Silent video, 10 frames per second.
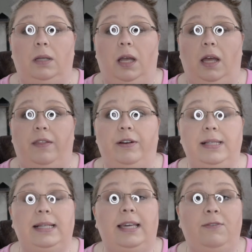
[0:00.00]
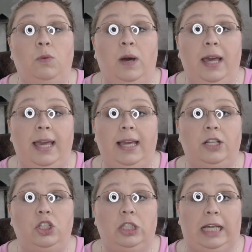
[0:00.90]
Uh, there is a giveaway
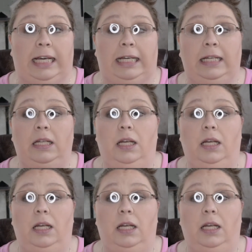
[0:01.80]
in July.